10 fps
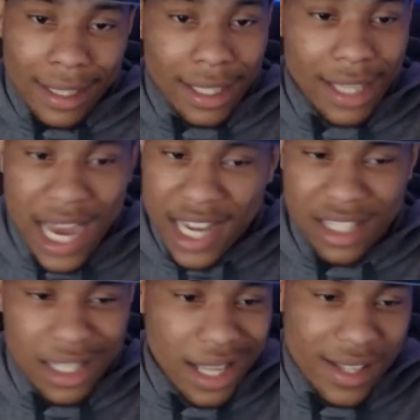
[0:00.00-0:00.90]
Giannis
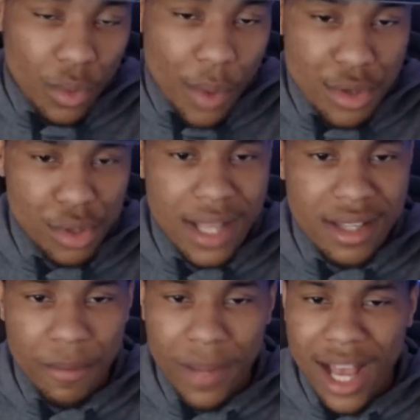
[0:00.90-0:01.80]
just gets a whistle that
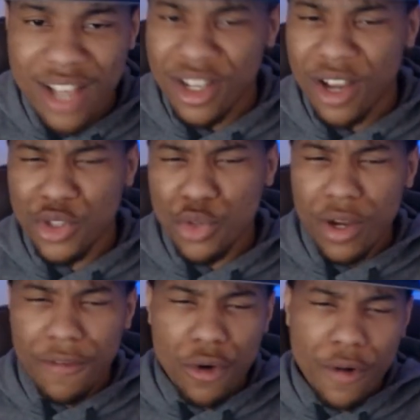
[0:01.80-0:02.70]
some guys don't.
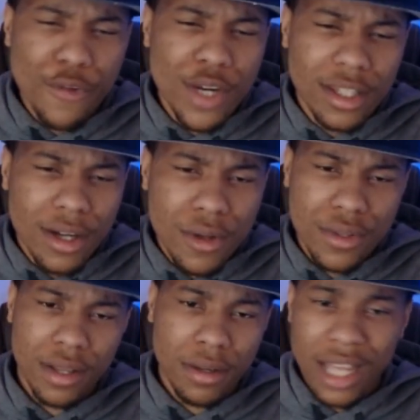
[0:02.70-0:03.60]
twenty-four free
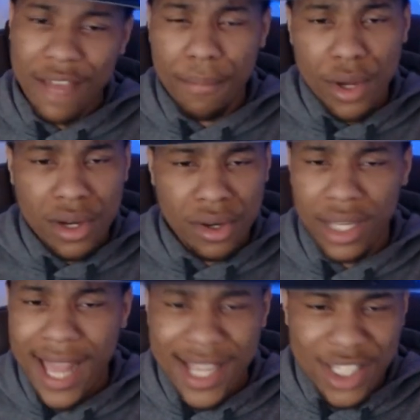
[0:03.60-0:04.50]
throws. Devin Booker only
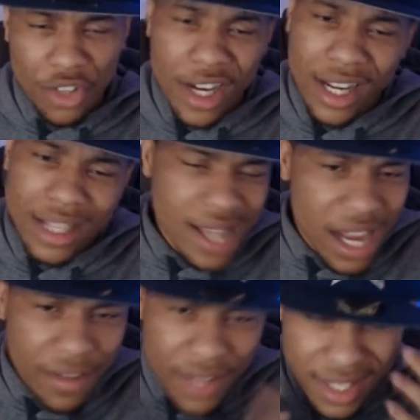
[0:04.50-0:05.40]
has three. It's
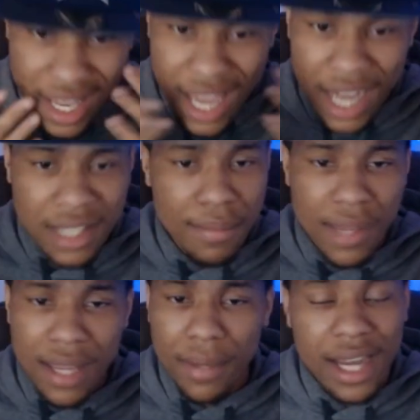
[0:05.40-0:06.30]
kind of insane to
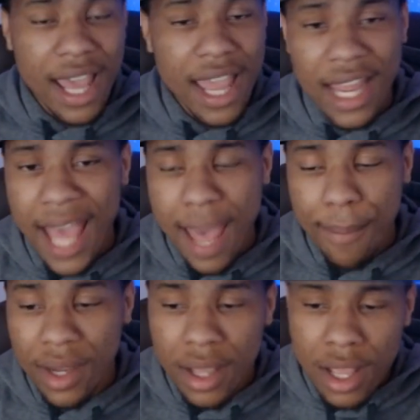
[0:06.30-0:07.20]
me, but hey, it
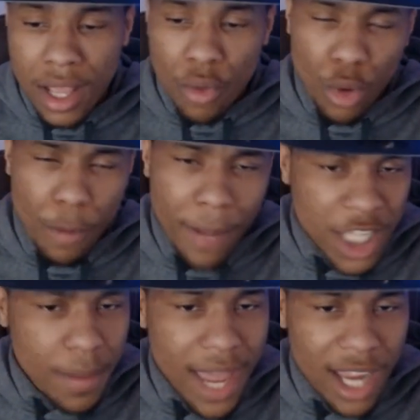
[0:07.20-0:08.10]
happened. We'll
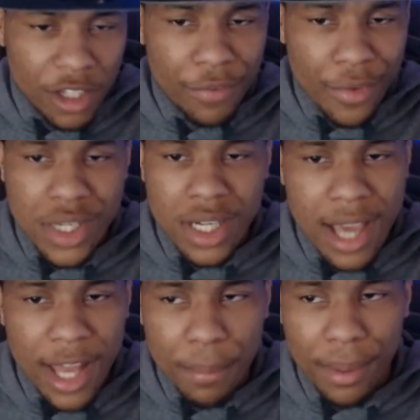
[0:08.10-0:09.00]
bounce back on the fifteen
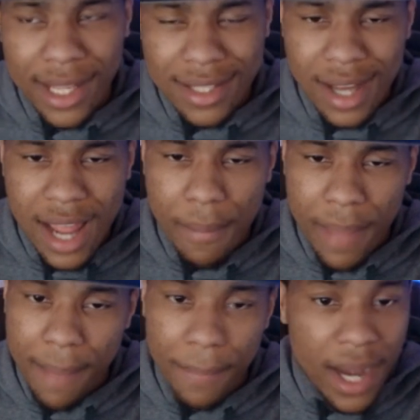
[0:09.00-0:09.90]
dollar play today,
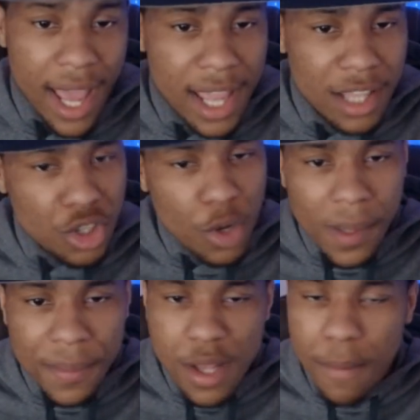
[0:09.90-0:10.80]
man. But hey, scoop
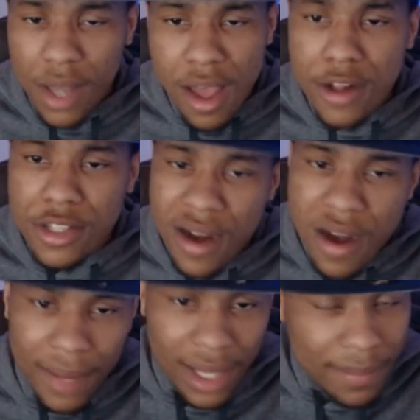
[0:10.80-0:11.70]
up something
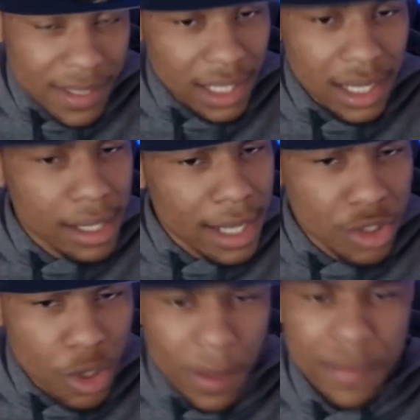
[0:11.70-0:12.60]
long-term. I keep telling y'all that.
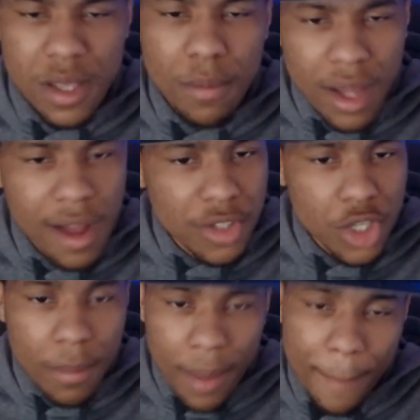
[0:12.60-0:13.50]
Scoop up something
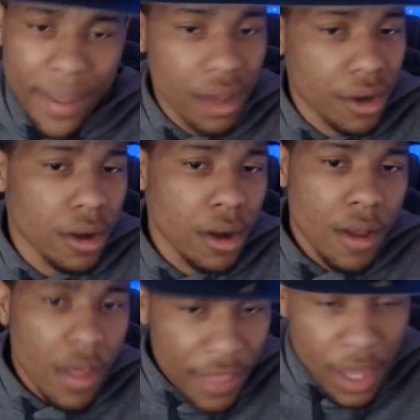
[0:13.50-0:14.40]
long-term. I'm better
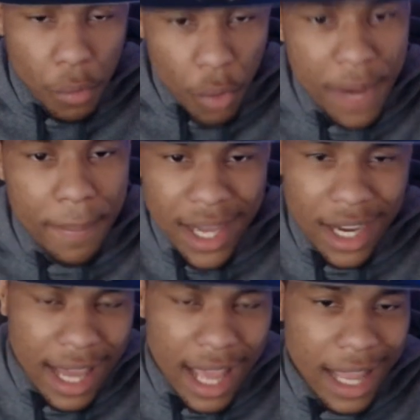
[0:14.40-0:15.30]
than one bet a
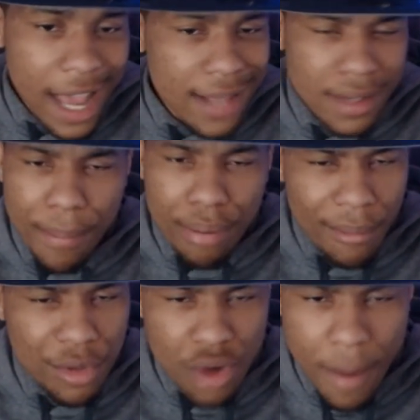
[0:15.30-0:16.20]
day, guys. I
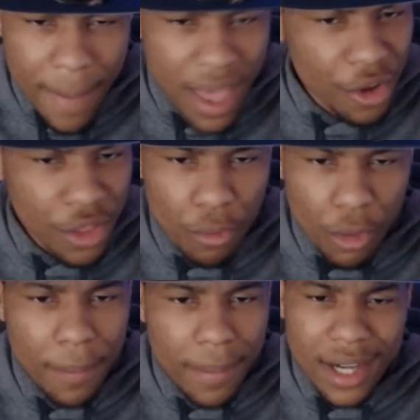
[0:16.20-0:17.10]
promise you, I'm better than
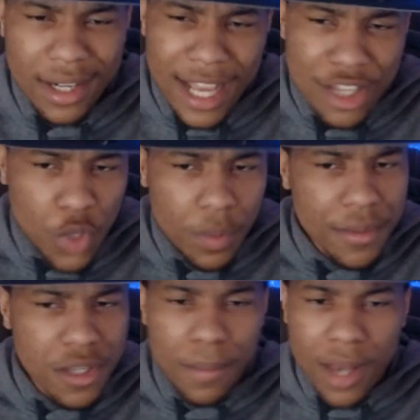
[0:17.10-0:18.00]
one bet a day. Scoop up
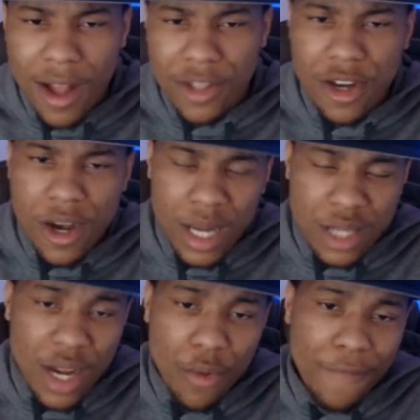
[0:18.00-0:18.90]
something long-term.
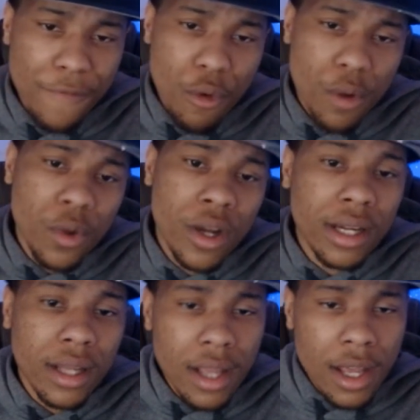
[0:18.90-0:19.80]
Yesterday went four and
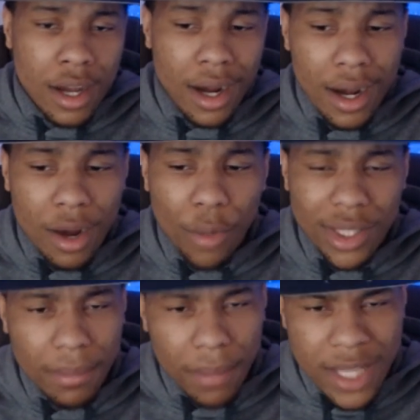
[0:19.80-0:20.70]
one uh, with
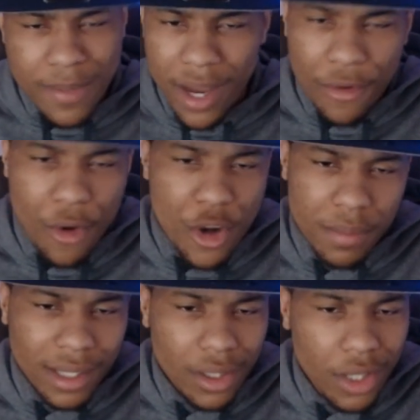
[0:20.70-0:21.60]
the best bet, of course,
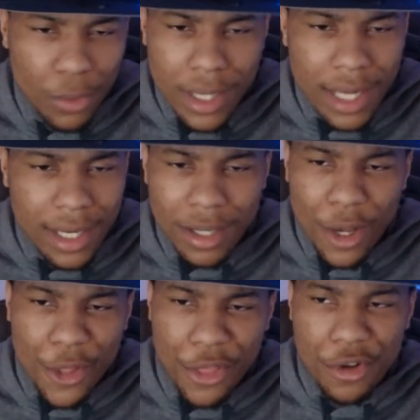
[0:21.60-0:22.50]
being the only one that didn't
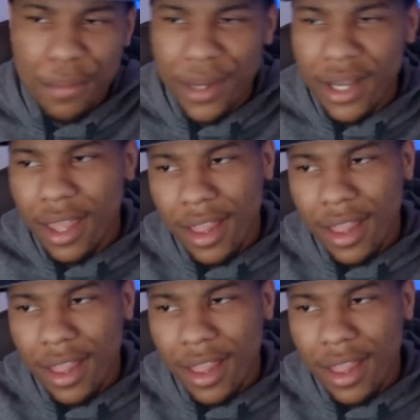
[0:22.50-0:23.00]
go through, but